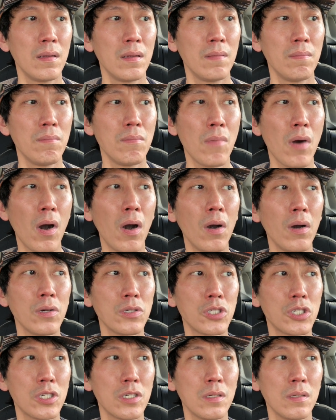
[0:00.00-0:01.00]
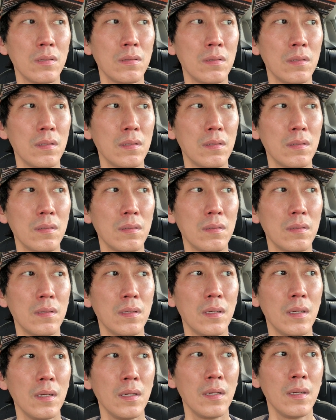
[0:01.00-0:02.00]
March.
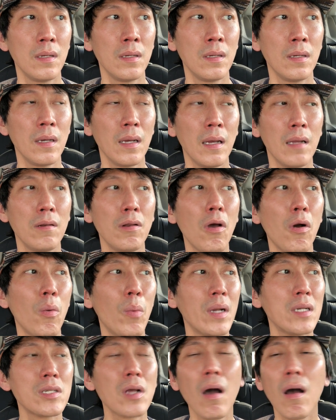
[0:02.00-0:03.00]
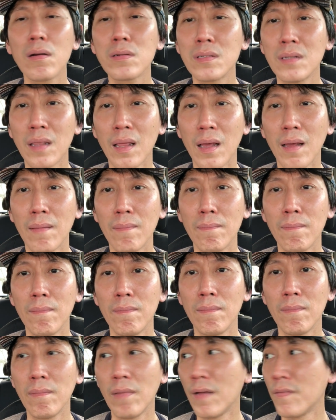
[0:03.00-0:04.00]
And no one talked to them.
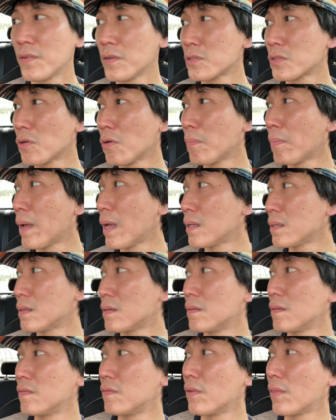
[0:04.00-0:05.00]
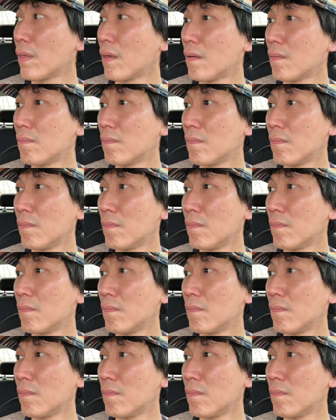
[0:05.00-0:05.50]
I feel so bad for them.